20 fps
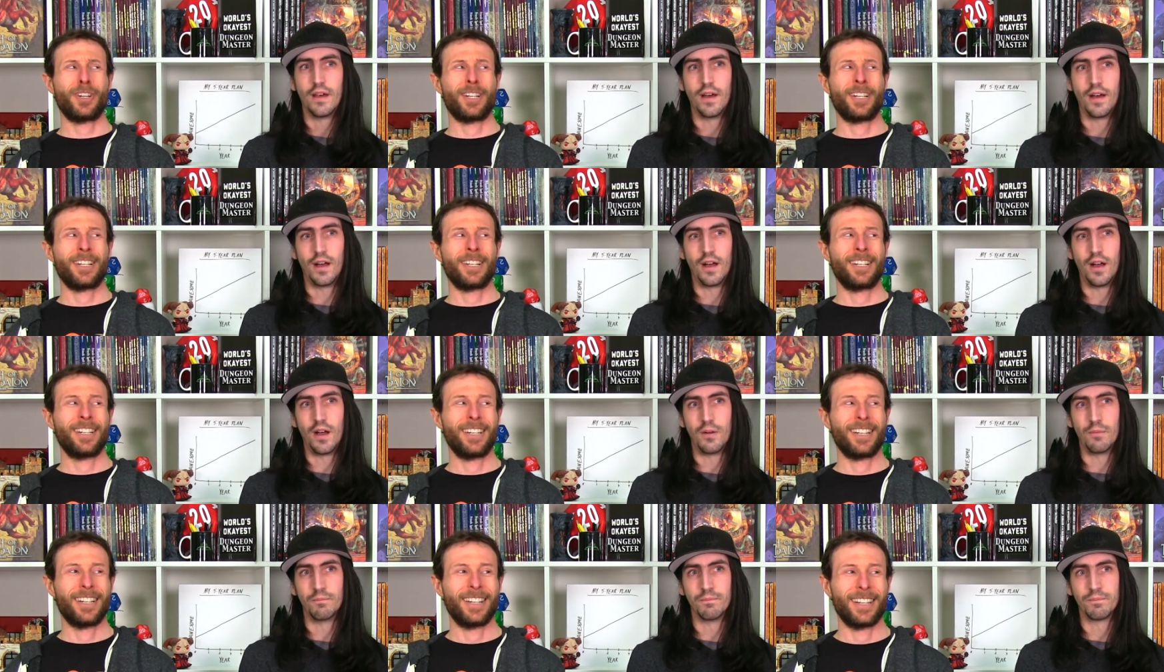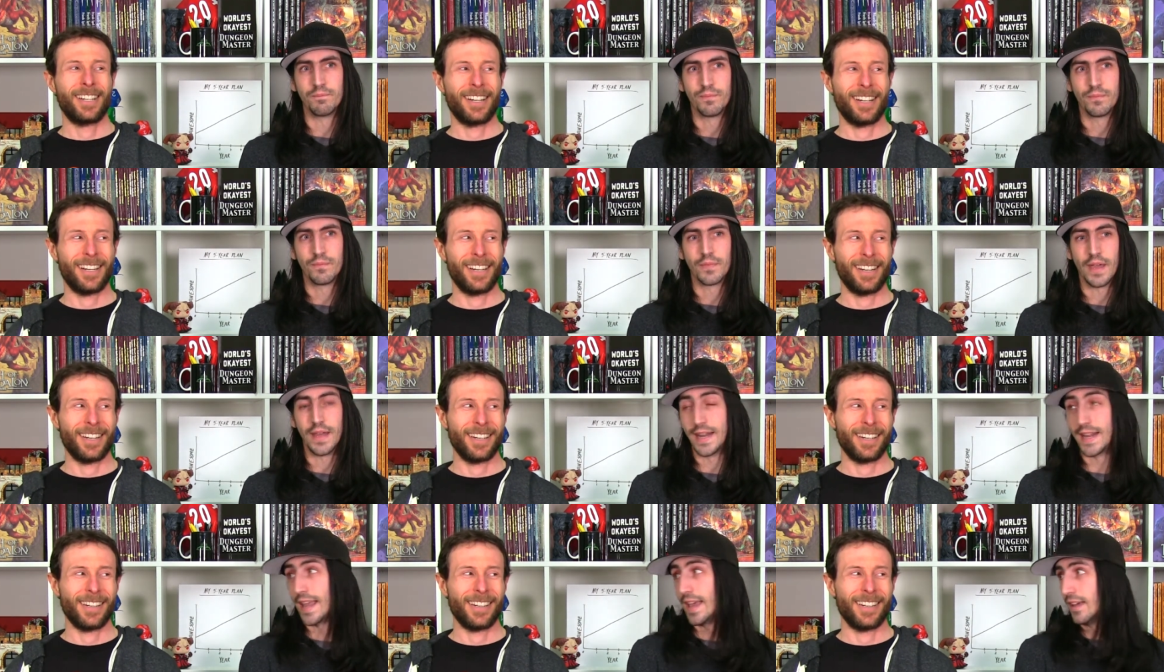Speaker 1: Um,
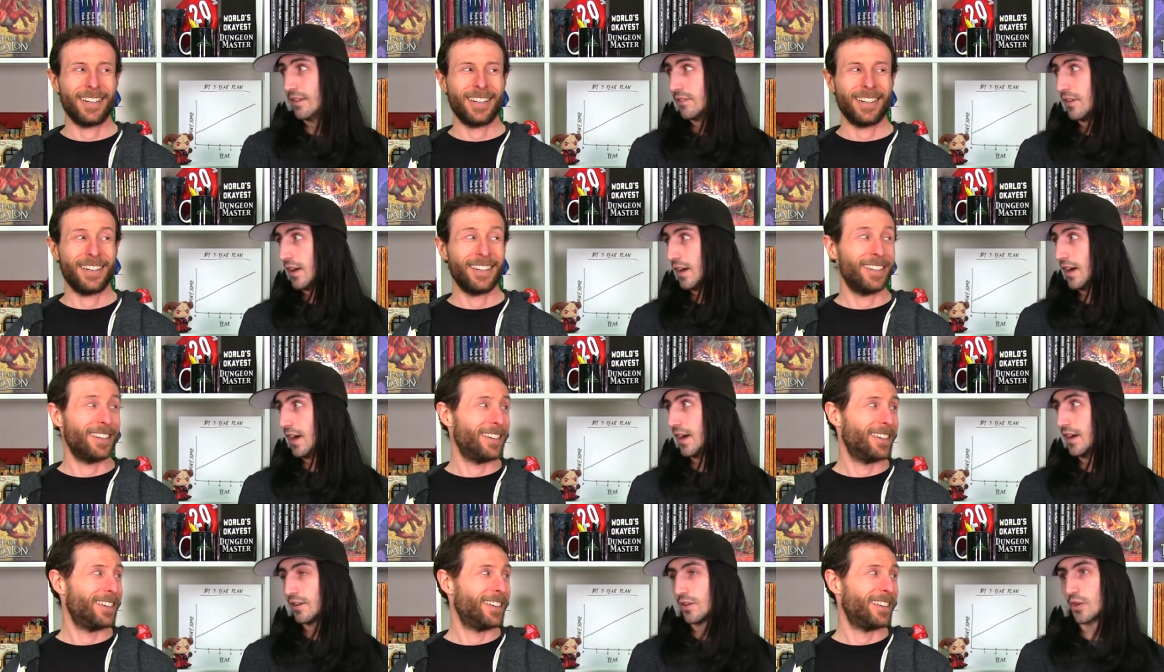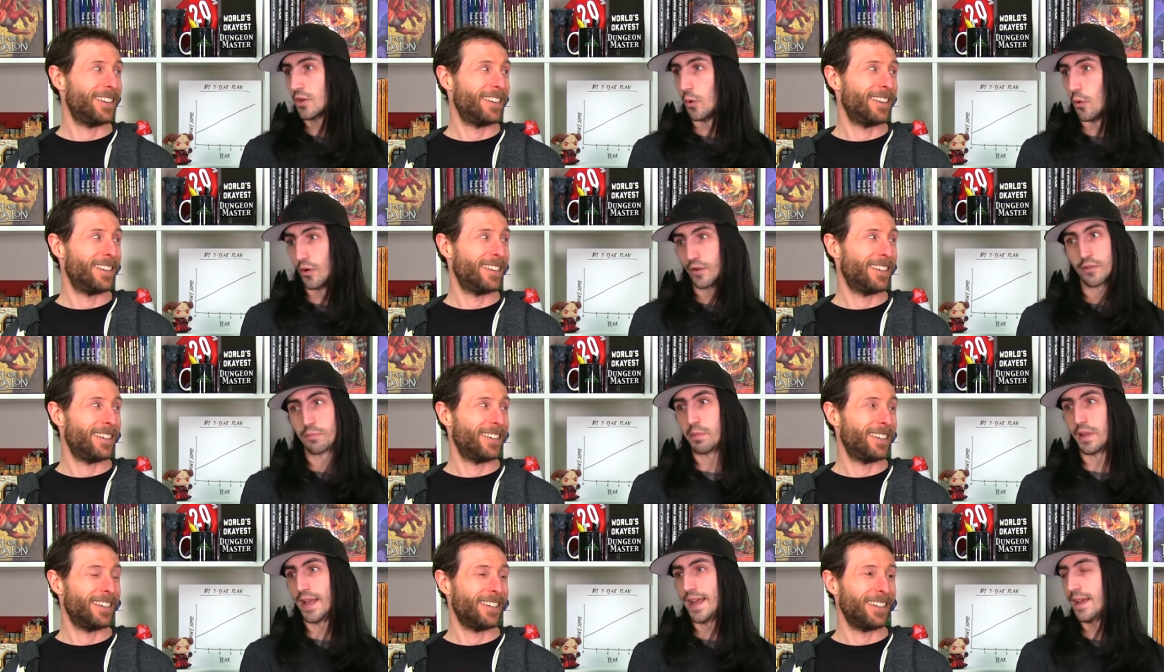and again, uh,
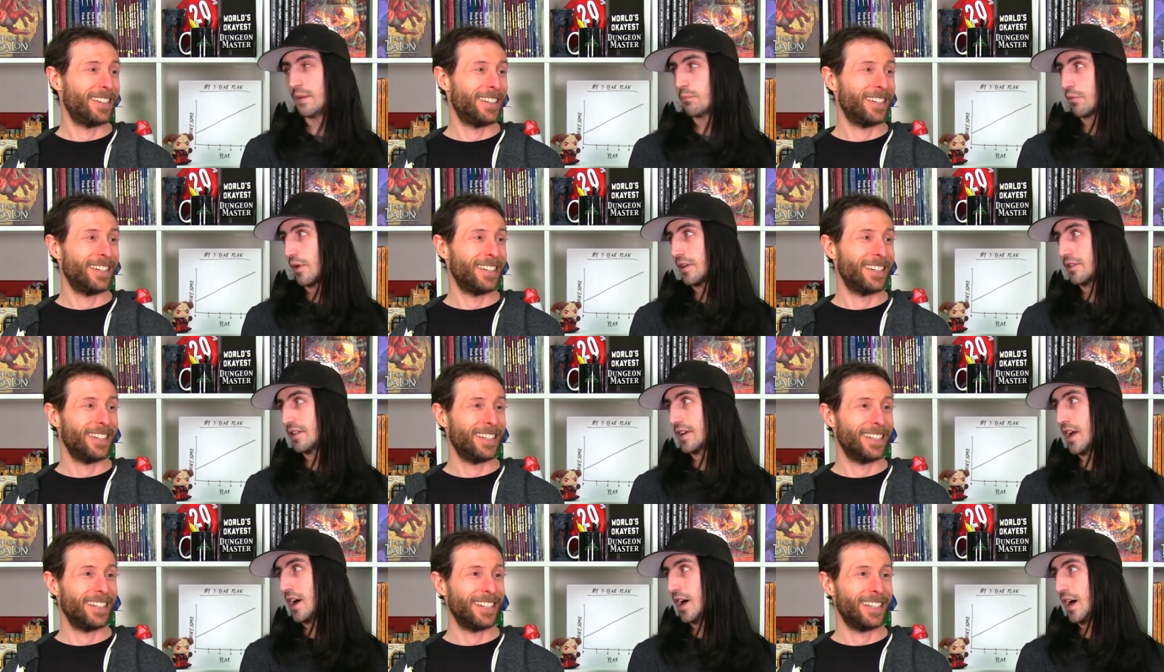plan pressing